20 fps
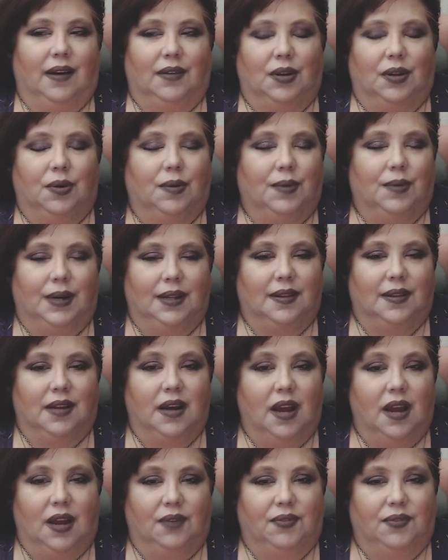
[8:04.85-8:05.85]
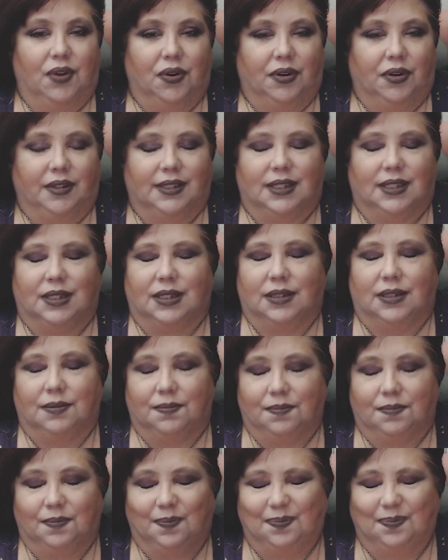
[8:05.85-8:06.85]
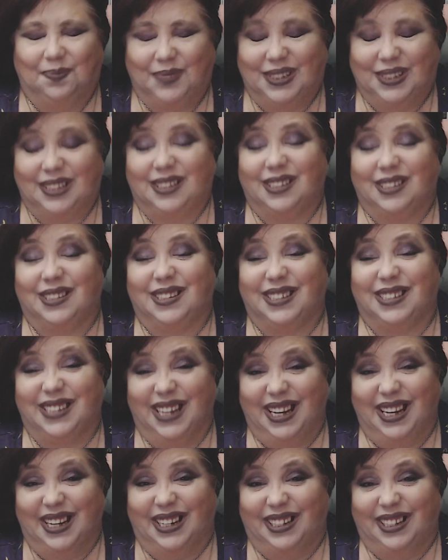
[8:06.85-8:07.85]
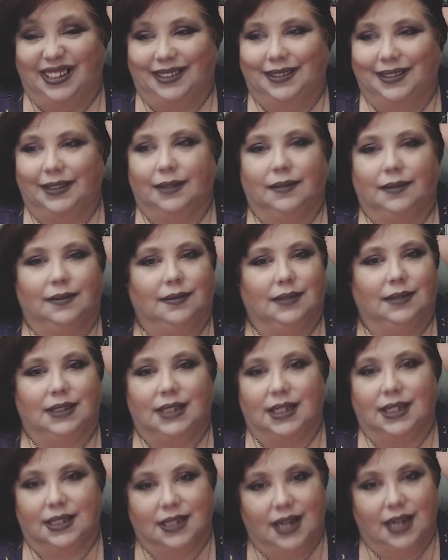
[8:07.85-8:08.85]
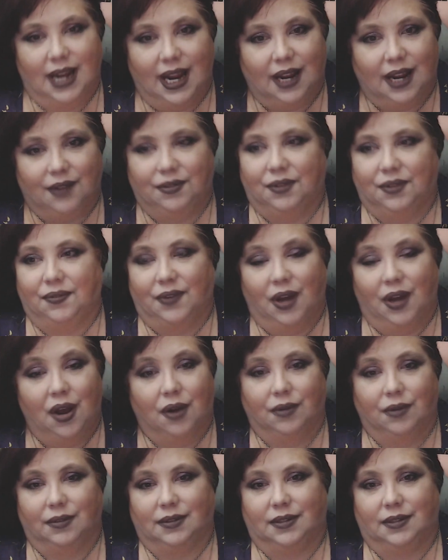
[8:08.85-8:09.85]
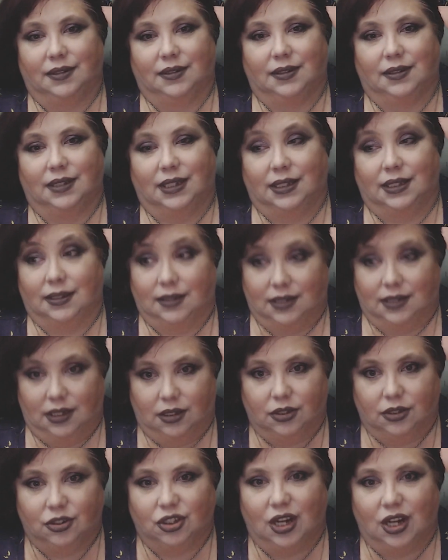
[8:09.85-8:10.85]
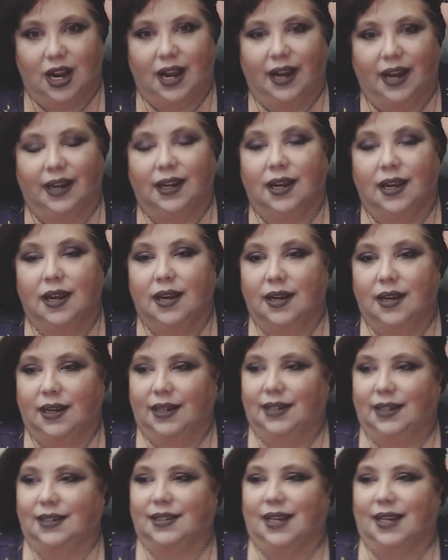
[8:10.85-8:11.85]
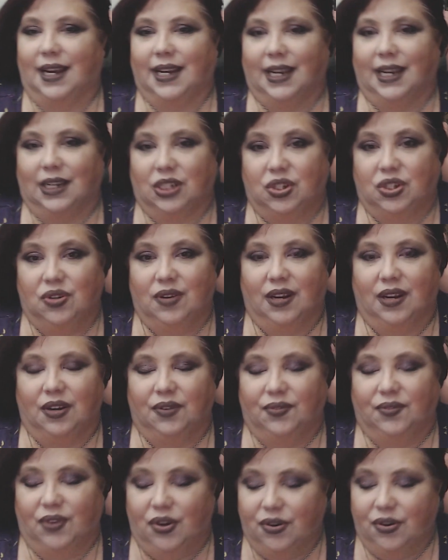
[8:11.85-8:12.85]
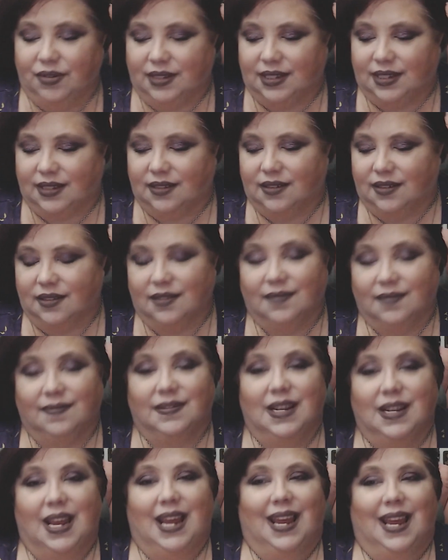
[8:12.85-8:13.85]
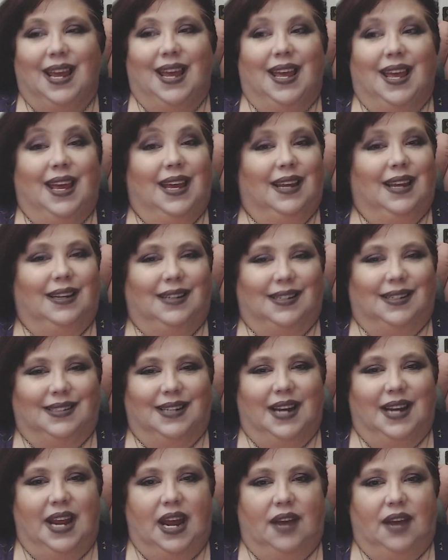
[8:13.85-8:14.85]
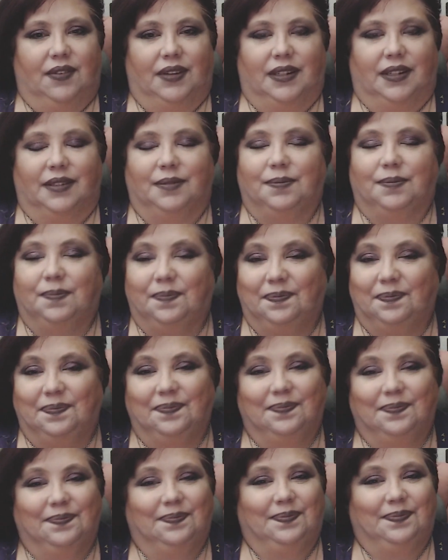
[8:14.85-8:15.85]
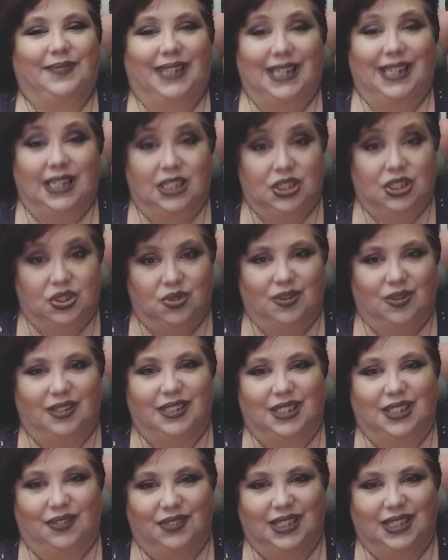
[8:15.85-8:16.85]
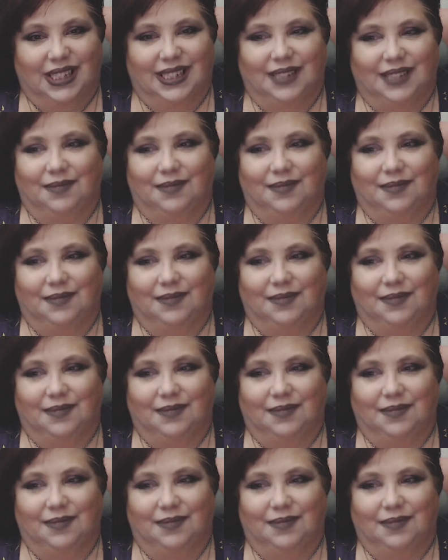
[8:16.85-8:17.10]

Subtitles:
They were one of the non-voters. Still, he doesn't have the votes. He's still shy. He's like at 200 votes. Doesn't have it. He needs 217.